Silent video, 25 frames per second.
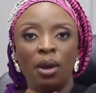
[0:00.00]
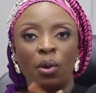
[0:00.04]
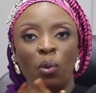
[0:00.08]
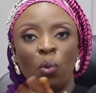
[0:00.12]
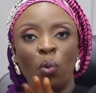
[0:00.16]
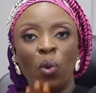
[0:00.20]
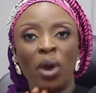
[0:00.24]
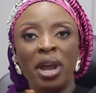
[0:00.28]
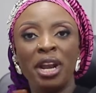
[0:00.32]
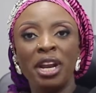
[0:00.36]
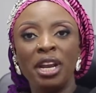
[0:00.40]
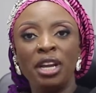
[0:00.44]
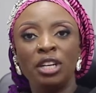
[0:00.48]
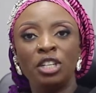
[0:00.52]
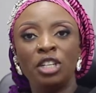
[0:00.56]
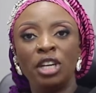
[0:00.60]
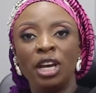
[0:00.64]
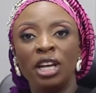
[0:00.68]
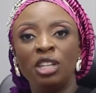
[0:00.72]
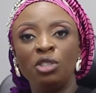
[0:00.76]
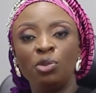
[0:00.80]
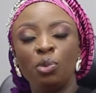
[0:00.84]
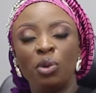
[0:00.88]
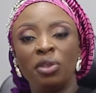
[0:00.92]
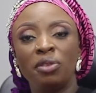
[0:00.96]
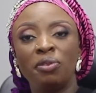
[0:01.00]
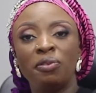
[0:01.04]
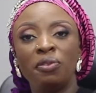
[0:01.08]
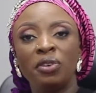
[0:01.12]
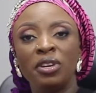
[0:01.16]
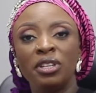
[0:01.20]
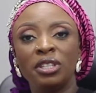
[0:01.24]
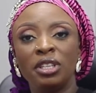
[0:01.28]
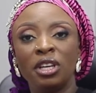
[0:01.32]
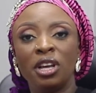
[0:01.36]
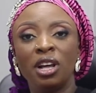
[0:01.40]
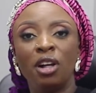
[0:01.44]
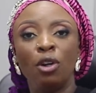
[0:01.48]
When a child with
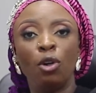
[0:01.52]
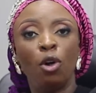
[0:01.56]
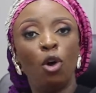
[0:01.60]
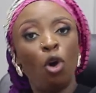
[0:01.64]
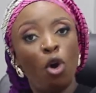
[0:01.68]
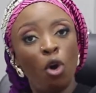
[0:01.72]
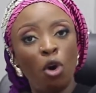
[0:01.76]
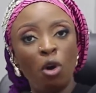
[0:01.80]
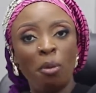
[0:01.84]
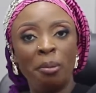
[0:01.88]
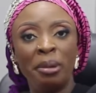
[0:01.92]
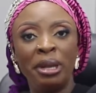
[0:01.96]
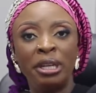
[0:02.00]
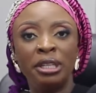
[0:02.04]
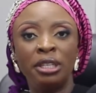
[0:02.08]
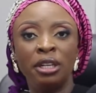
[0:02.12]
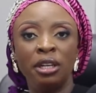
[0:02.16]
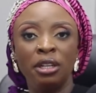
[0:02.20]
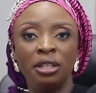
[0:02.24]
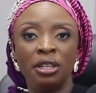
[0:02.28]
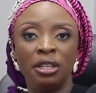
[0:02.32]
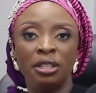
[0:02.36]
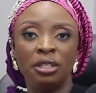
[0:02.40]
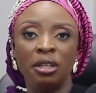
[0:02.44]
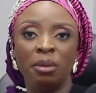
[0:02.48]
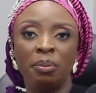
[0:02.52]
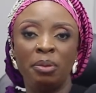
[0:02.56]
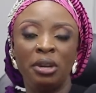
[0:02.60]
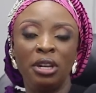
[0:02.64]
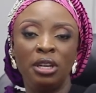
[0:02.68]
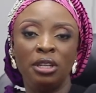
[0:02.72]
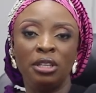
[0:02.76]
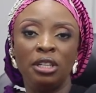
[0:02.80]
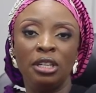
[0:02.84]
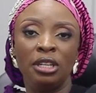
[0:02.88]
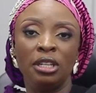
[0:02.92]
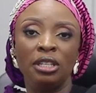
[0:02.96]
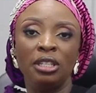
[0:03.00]
physical or mental
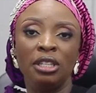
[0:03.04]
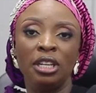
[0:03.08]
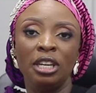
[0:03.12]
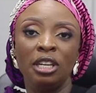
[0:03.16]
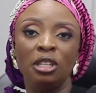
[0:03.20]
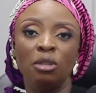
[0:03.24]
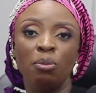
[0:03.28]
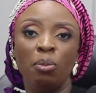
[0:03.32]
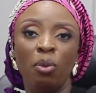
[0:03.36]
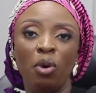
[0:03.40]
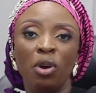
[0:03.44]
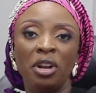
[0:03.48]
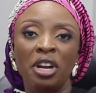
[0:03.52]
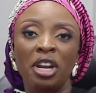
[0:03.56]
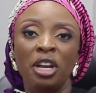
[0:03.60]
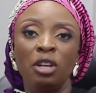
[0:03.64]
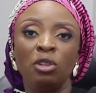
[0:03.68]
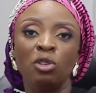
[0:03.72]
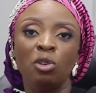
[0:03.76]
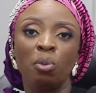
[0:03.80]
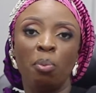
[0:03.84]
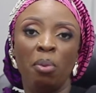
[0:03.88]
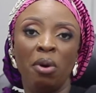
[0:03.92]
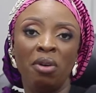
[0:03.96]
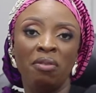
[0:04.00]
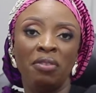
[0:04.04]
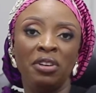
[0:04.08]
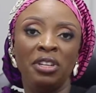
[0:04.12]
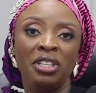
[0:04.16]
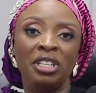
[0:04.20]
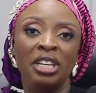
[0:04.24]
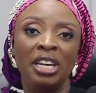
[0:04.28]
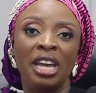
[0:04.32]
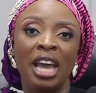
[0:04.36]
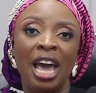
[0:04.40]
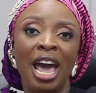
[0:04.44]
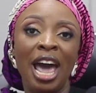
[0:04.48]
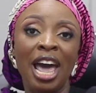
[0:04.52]
disabilities is born into
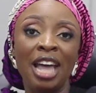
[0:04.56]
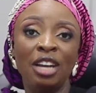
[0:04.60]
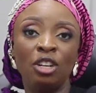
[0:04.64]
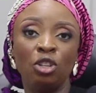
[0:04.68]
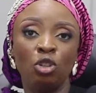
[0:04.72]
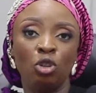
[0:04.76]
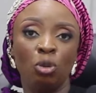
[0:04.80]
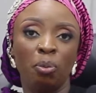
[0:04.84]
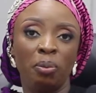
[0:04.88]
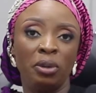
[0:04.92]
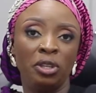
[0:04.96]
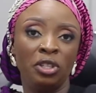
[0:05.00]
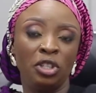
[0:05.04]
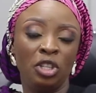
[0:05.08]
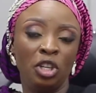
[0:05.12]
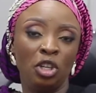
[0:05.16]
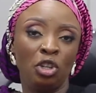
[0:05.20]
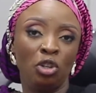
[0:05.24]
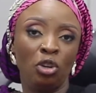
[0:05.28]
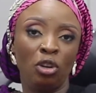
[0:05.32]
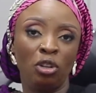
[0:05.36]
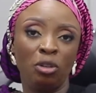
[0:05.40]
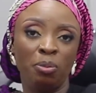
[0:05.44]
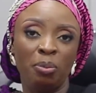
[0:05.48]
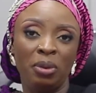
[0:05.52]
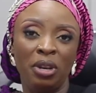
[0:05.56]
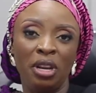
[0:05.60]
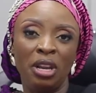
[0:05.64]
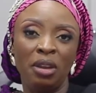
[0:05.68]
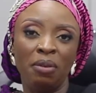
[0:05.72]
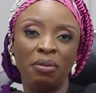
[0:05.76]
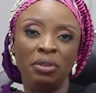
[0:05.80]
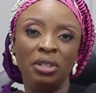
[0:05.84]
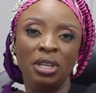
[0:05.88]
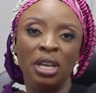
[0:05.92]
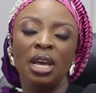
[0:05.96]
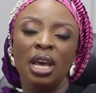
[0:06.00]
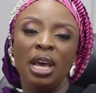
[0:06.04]
poverty and superstitious
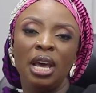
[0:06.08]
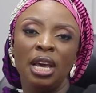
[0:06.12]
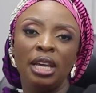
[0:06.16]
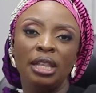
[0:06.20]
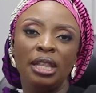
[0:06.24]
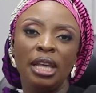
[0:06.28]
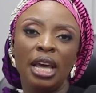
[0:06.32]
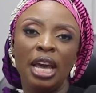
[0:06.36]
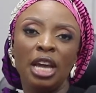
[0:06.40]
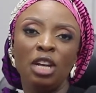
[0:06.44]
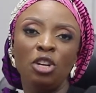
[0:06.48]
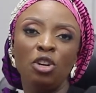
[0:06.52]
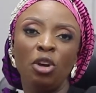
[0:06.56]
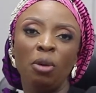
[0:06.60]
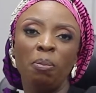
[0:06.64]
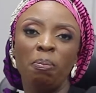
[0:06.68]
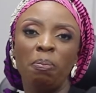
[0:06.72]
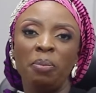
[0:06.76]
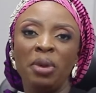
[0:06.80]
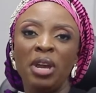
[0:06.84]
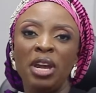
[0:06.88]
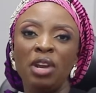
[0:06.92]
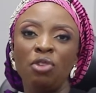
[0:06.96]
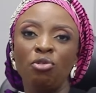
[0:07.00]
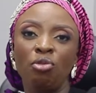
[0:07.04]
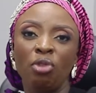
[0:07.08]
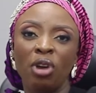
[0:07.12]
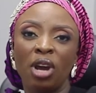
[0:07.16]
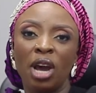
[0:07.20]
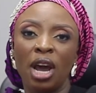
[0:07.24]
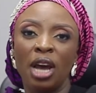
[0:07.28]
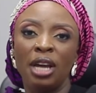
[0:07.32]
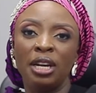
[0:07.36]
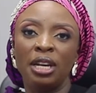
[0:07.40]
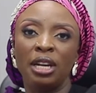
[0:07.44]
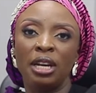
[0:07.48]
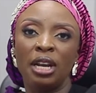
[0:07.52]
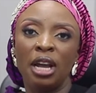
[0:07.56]
beliefs, they end up being
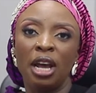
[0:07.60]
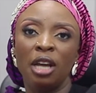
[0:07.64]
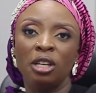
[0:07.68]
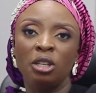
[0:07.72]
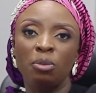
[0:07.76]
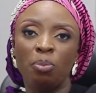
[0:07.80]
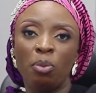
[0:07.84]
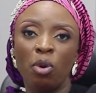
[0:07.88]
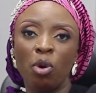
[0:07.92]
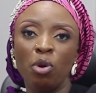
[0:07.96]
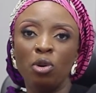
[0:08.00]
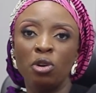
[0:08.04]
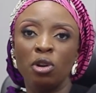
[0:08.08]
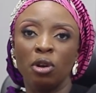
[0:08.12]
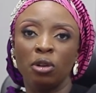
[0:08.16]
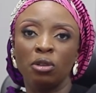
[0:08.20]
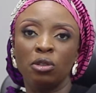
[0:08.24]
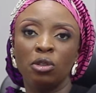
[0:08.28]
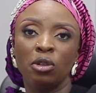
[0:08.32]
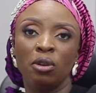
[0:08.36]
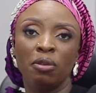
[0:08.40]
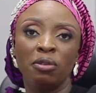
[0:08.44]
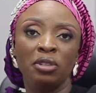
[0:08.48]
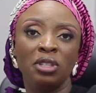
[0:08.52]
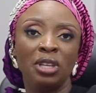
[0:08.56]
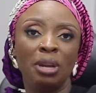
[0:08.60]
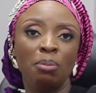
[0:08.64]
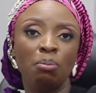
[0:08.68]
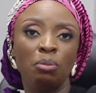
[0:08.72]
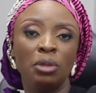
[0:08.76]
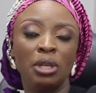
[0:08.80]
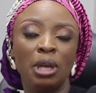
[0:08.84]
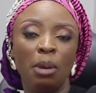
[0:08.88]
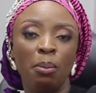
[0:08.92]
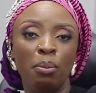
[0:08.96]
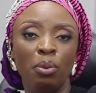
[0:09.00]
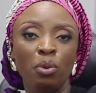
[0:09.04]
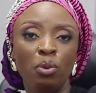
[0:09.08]
regarded as products of some
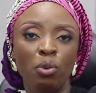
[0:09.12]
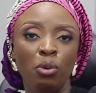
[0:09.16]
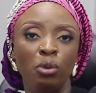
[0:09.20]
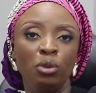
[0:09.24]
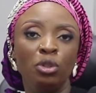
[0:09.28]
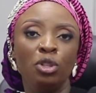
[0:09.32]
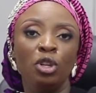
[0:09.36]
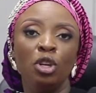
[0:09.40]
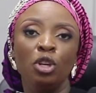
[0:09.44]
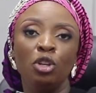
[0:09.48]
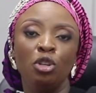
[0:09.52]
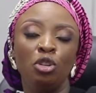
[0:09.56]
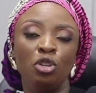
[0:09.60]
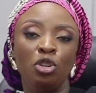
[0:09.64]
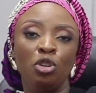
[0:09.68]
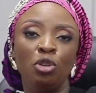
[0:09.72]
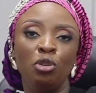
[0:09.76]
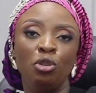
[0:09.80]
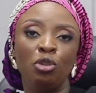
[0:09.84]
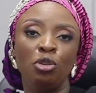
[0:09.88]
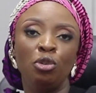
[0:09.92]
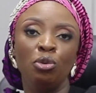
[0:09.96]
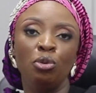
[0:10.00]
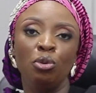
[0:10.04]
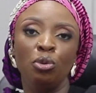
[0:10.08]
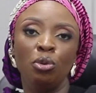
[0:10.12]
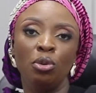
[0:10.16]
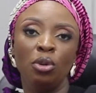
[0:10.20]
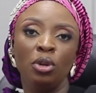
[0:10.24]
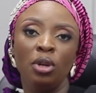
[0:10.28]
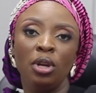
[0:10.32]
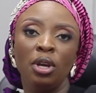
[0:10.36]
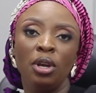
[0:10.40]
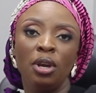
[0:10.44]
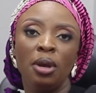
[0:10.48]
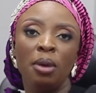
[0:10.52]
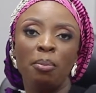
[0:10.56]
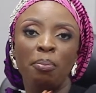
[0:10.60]
taboos due to
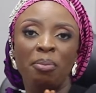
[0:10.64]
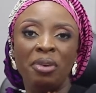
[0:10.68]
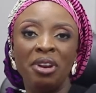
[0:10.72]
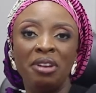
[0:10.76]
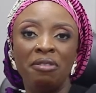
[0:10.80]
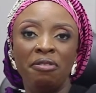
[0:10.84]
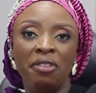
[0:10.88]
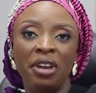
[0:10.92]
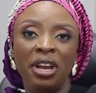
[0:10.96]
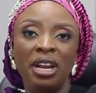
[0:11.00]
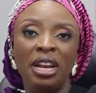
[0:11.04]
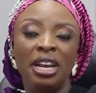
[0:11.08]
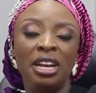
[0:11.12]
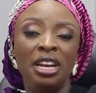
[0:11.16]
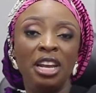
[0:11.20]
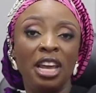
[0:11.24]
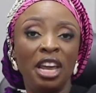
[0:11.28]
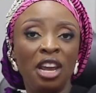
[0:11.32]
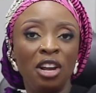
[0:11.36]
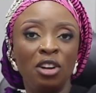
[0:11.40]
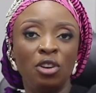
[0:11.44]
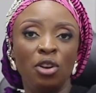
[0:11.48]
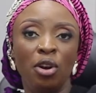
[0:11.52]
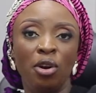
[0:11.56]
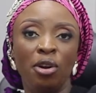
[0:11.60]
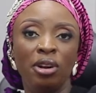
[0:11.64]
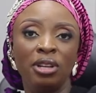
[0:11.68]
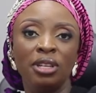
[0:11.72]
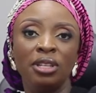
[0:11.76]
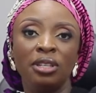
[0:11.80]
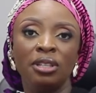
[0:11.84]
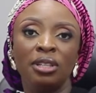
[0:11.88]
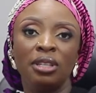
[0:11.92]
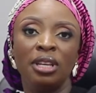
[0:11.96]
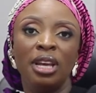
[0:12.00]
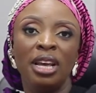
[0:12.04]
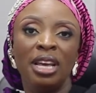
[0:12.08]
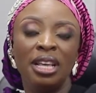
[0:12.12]
prevailing
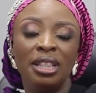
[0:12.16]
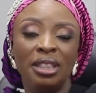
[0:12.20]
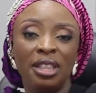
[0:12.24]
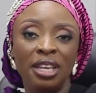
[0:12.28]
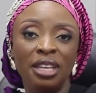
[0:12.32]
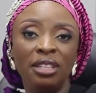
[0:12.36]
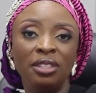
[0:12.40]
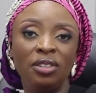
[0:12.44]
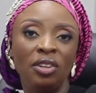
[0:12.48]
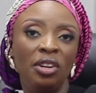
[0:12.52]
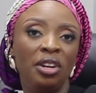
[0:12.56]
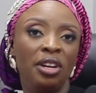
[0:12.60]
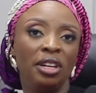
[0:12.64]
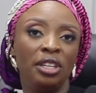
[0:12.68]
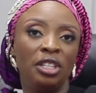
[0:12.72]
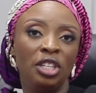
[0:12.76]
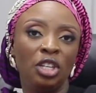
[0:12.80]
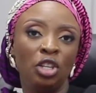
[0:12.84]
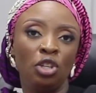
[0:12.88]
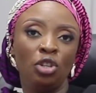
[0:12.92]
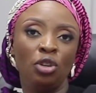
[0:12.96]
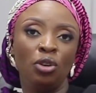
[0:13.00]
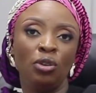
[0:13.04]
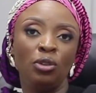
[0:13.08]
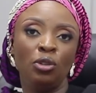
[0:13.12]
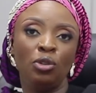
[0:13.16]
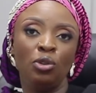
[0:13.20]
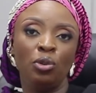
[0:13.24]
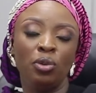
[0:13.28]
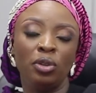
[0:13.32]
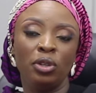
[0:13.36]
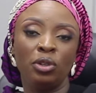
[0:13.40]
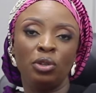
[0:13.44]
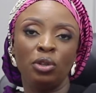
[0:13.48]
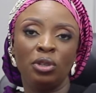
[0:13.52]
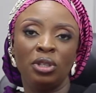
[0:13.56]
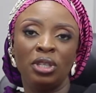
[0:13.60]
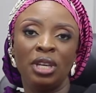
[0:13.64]
ignorance. This, in addition to
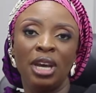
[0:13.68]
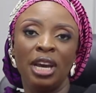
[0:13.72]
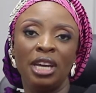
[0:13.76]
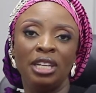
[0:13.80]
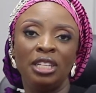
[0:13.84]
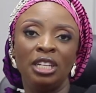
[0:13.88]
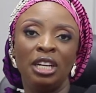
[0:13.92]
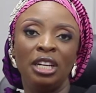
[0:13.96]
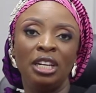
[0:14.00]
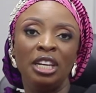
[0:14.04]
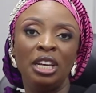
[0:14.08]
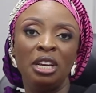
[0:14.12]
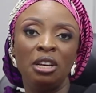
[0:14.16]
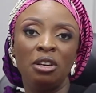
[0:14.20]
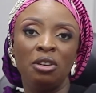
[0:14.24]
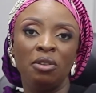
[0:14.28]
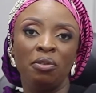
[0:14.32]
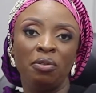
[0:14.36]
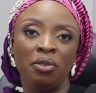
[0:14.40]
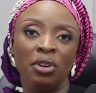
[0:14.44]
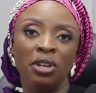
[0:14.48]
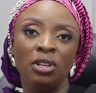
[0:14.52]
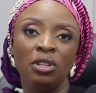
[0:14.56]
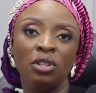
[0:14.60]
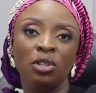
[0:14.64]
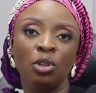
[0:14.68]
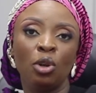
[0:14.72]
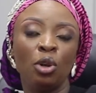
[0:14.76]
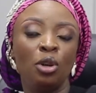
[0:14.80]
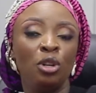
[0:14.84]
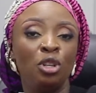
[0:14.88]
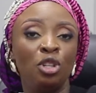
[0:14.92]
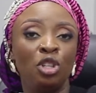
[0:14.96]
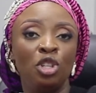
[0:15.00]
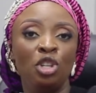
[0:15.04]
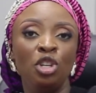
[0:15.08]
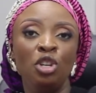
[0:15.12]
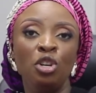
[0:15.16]
the societal indifference,
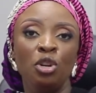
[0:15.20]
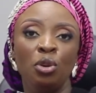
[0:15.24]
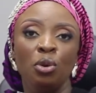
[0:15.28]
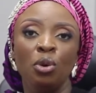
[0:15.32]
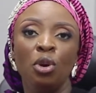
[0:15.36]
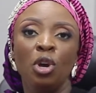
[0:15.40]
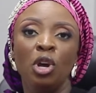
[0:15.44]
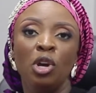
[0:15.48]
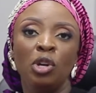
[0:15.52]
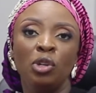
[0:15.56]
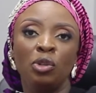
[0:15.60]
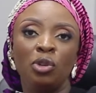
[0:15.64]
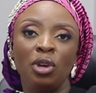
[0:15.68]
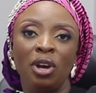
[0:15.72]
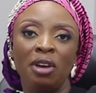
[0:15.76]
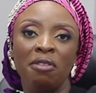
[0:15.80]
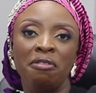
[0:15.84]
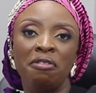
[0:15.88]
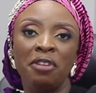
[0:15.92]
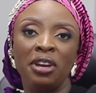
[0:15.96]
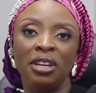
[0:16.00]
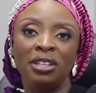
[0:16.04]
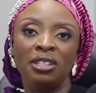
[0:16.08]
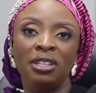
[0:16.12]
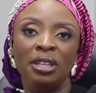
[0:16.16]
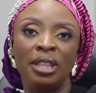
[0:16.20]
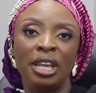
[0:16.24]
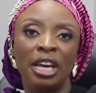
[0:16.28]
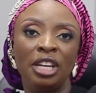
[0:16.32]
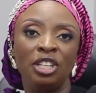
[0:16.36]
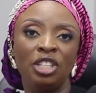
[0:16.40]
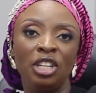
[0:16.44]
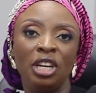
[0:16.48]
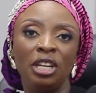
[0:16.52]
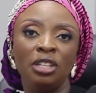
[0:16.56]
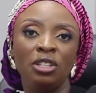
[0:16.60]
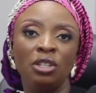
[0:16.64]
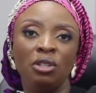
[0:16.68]
continue to affect their
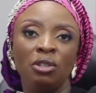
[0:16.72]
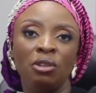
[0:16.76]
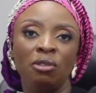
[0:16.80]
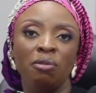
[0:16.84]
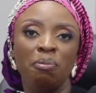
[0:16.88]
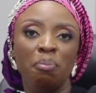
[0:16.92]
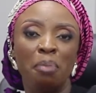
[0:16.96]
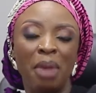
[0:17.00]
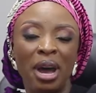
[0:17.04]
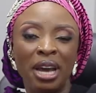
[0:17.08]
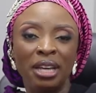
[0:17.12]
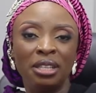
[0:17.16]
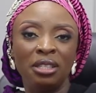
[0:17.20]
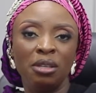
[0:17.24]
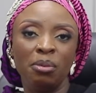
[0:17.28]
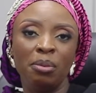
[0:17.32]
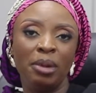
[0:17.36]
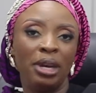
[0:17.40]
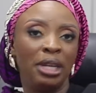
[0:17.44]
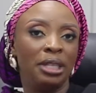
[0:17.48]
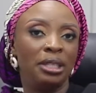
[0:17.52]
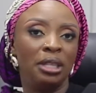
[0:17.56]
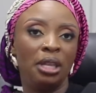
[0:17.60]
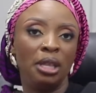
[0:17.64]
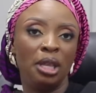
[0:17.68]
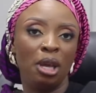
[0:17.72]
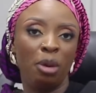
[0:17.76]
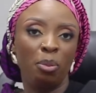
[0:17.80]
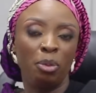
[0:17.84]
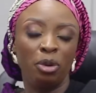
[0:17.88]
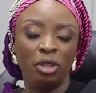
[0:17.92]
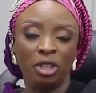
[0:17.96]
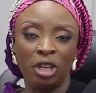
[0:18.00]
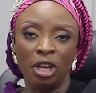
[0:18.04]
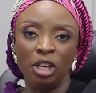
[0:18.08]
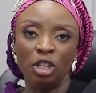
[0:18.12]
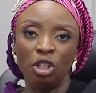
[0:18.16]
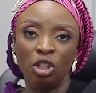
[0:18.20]
chances of maximizing their
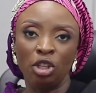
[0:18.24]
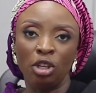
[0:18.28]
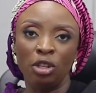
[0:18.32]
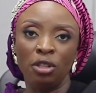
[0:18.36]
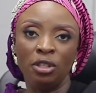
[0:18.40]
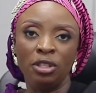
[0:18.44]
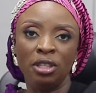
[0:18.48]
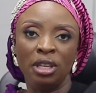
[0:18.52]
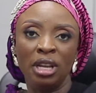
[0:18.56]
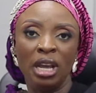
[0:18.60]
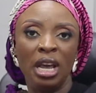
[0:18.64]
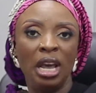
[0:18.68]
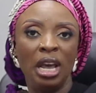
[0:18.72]
potentials,